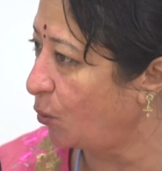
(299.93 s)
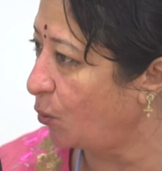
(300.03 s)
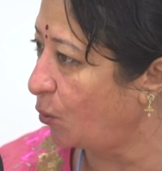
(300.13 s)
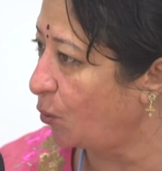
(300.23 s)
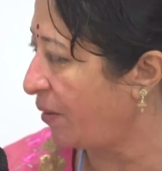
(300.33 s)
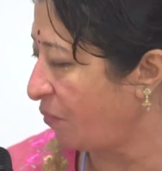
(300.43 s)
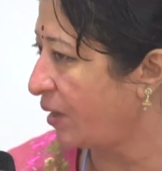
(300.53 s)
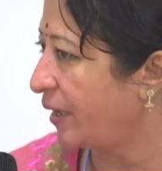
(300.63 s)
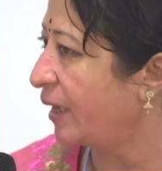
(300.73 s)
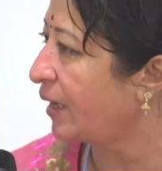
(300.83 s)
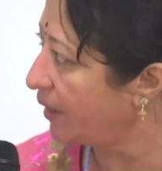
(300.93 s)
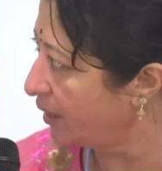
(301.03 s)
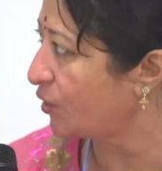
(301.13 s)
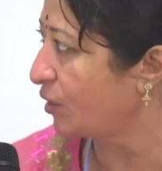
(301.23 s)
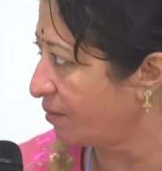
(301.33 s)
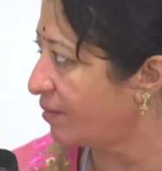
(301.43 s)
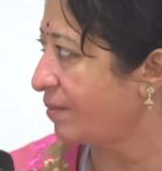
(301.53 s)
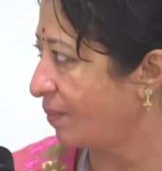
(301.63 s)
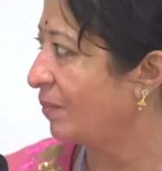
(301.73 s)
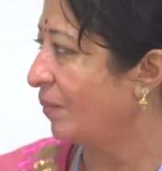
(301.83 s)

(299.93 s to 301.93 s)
living and working conditions.